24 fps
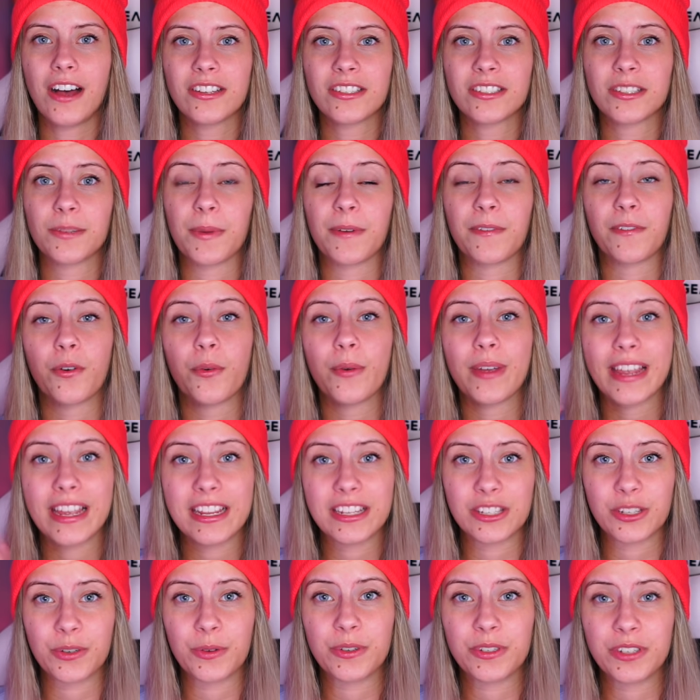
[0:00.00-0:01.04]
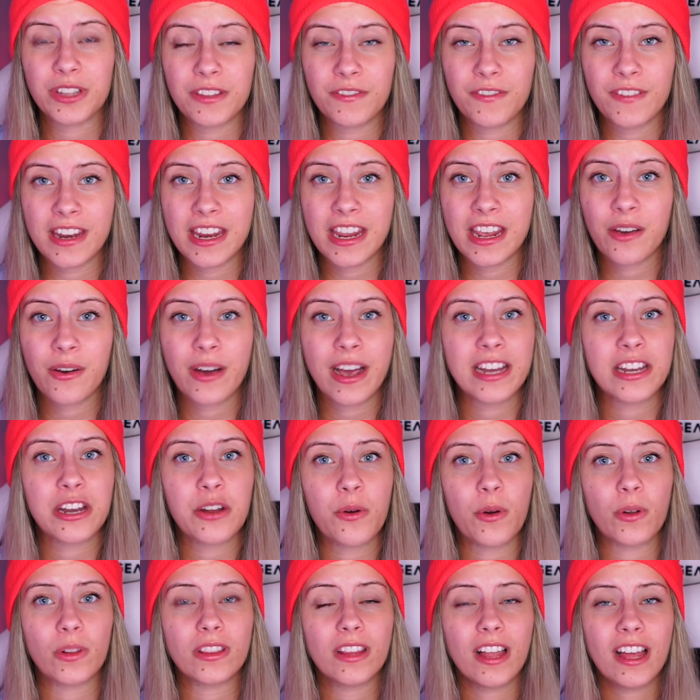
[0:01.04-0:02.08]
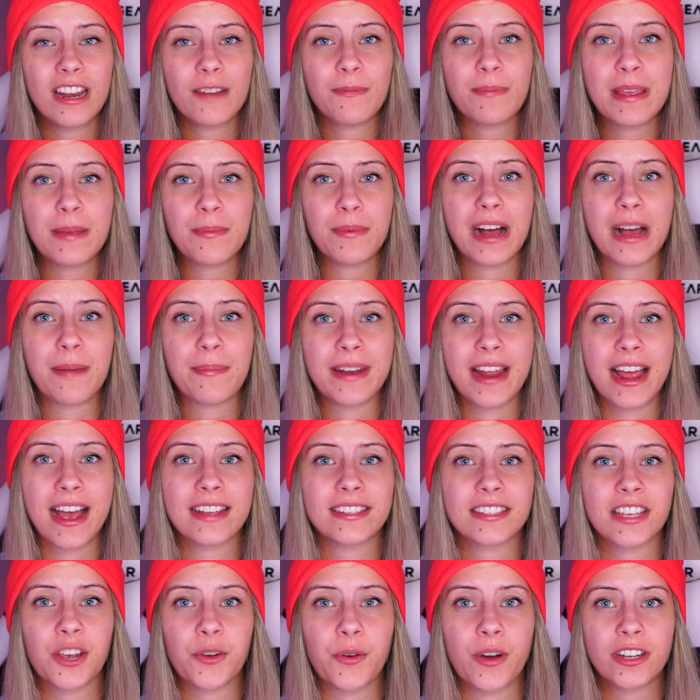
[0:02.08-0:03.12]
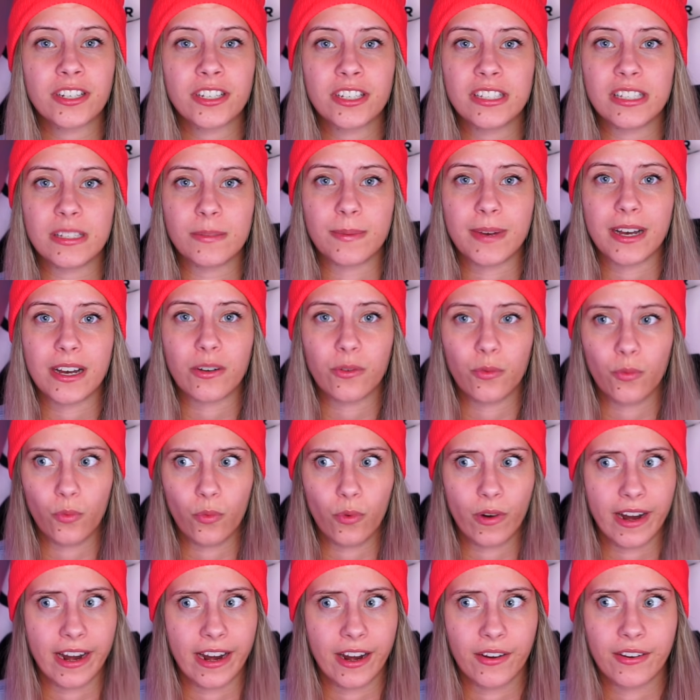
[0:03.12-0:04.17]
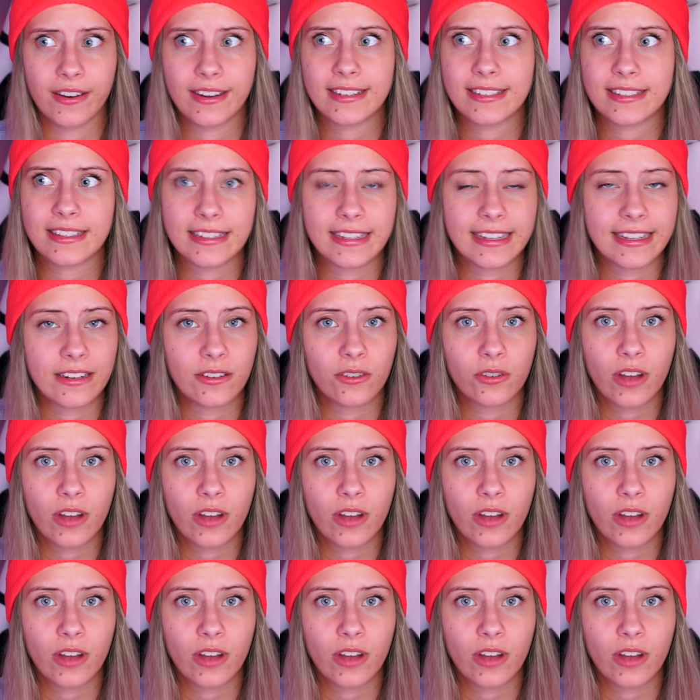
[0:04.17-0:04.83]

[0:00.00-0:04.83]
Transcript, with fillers: also, before we get too into the video, I know a lot of people have been asking questions about where is little